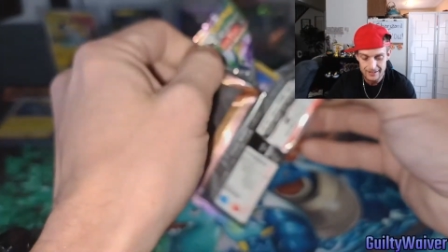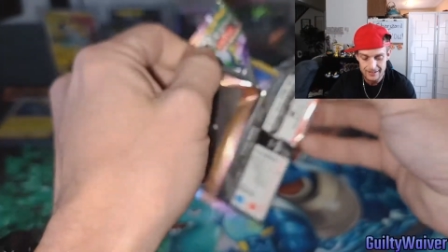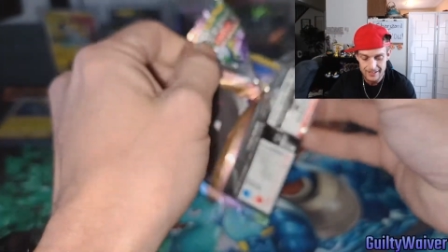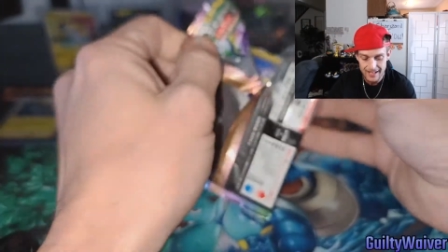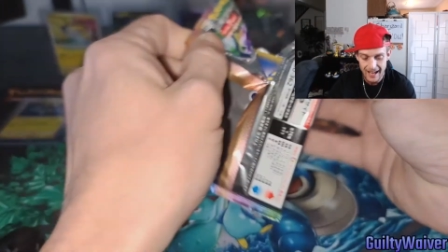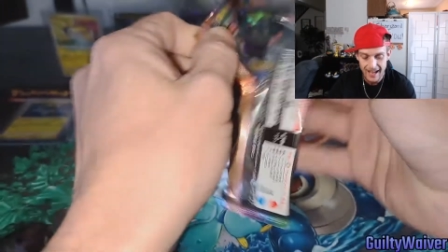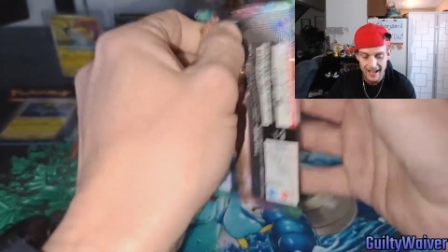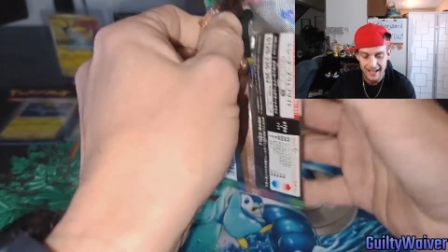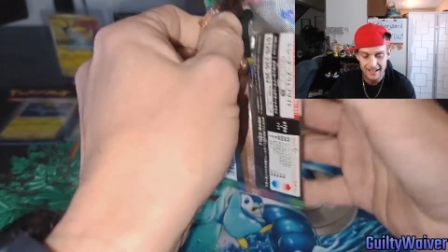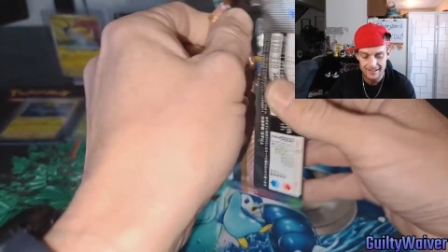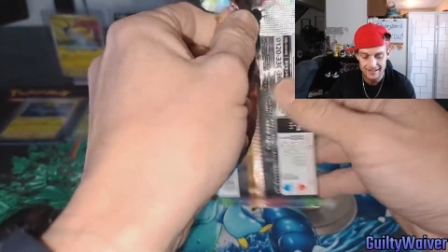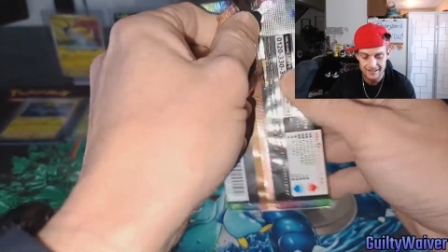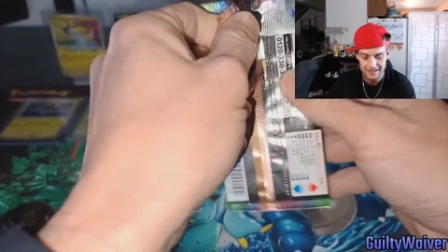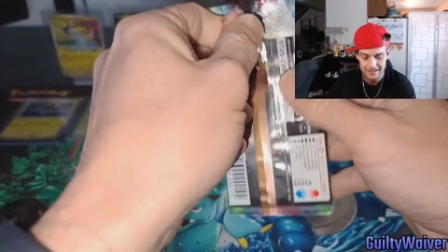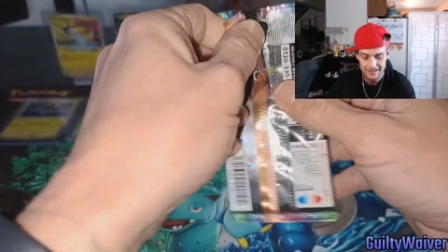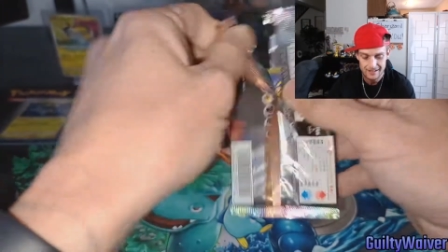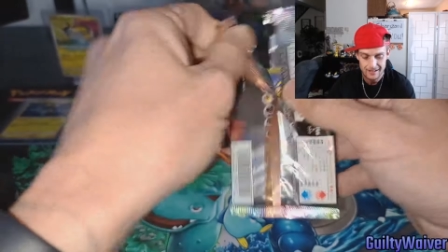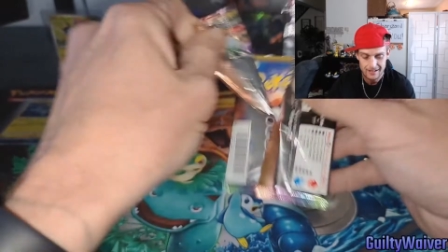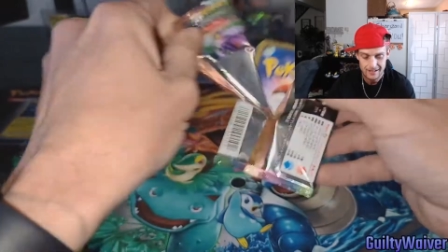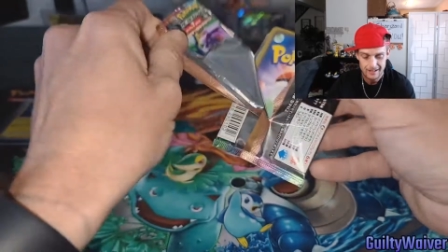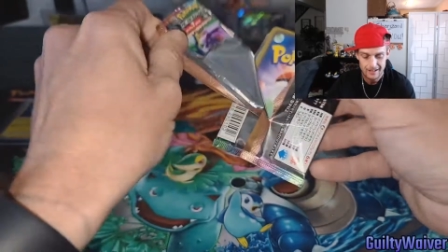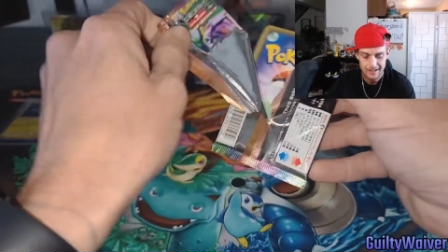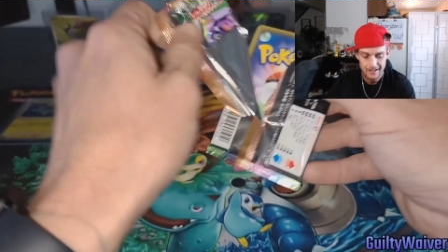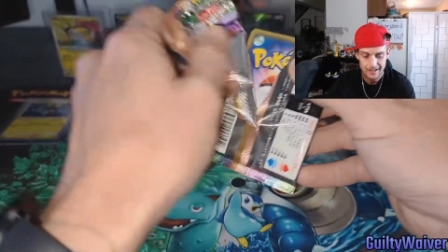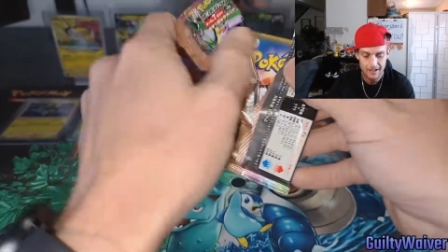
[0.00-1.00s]
dent.
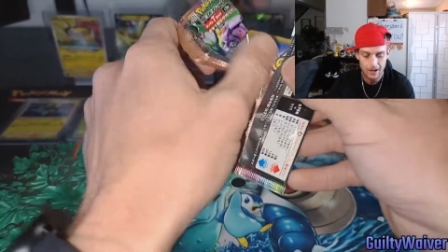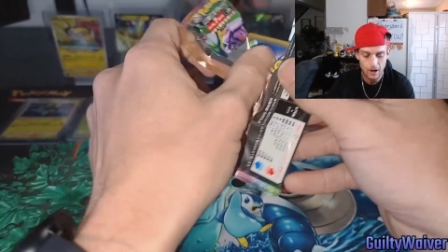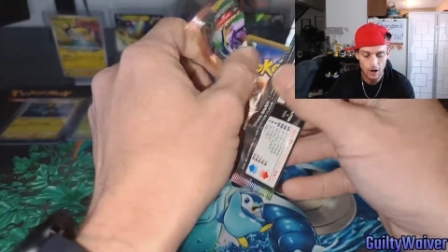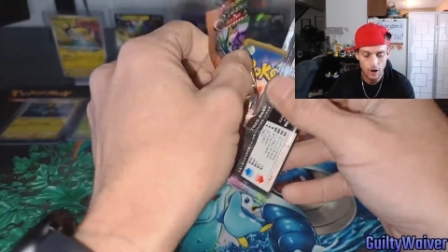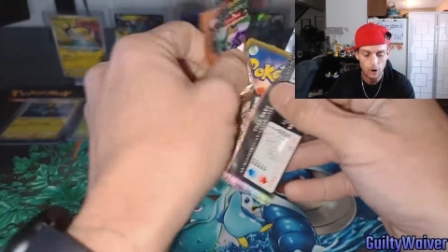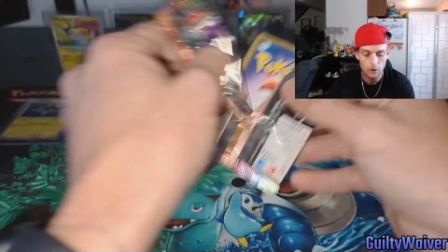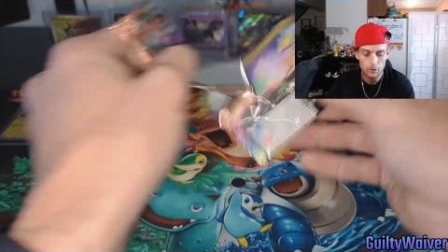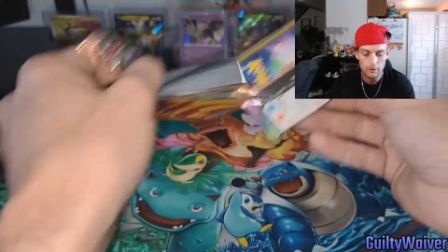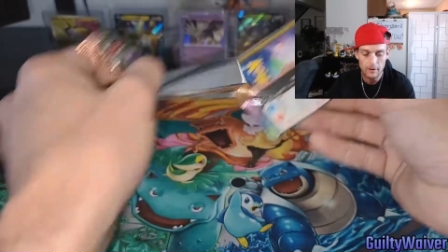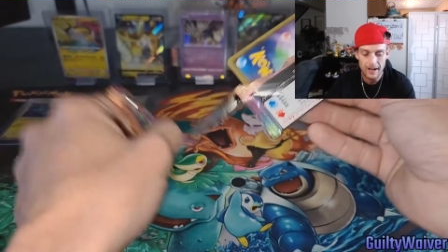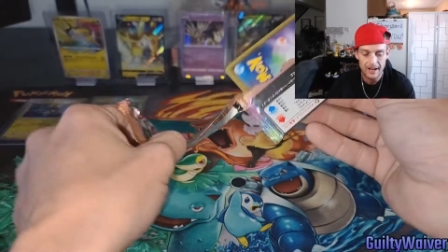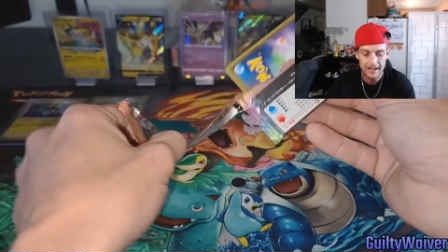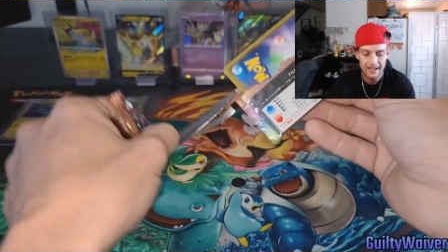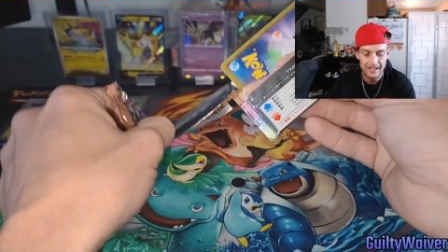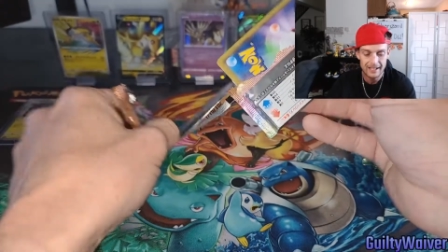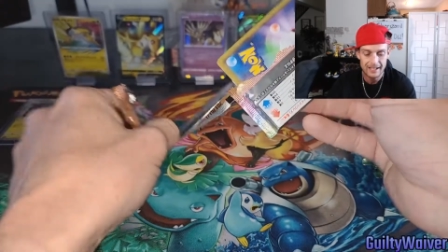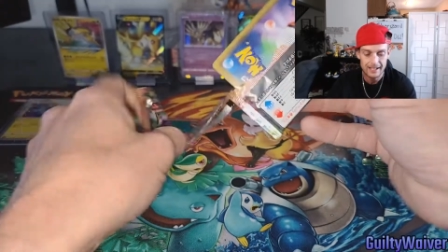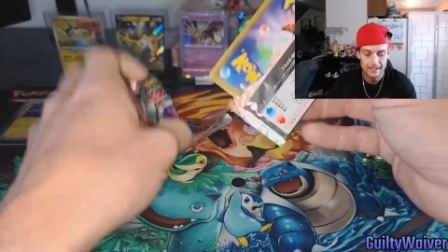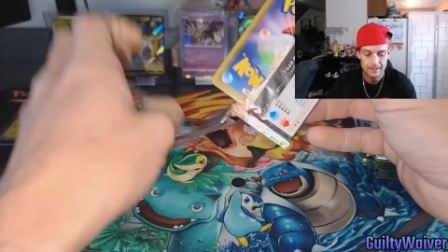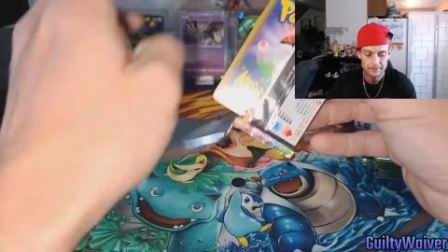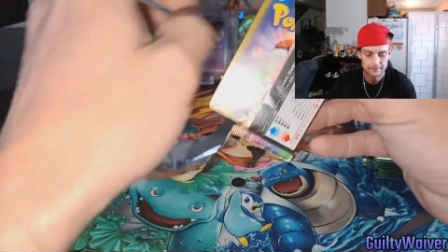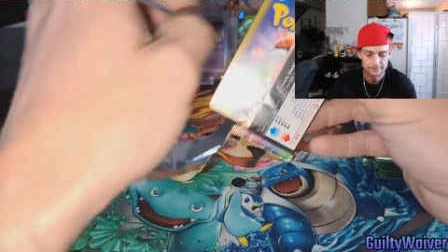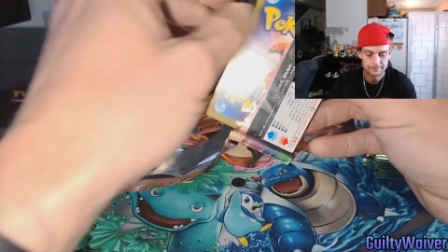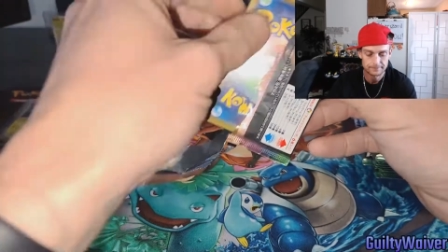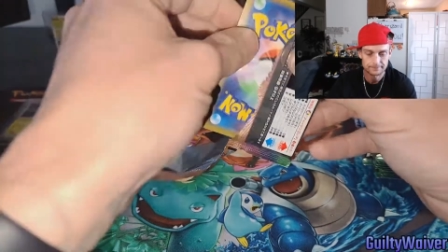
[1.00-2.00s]
And already,